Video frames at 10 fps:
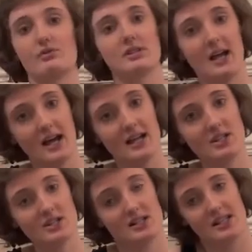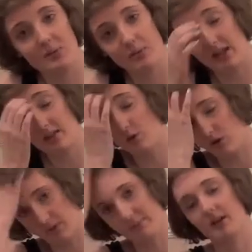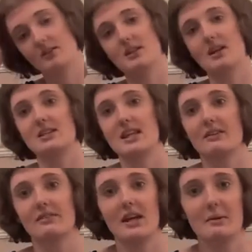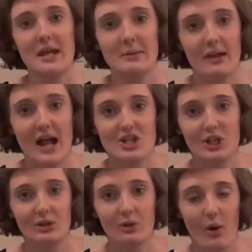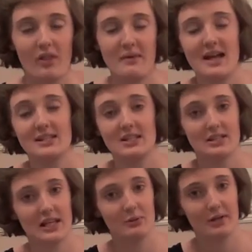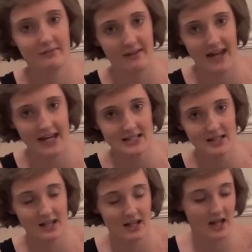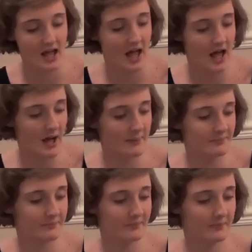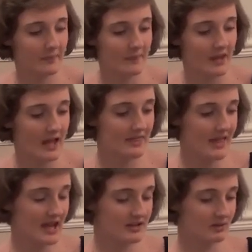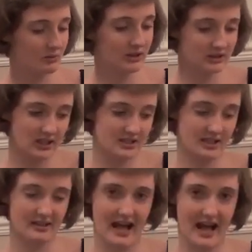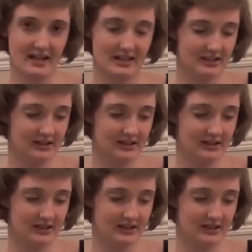research to see what they thought of my poster, to see if people actually got the message that it conveyed. And then once I'd done that,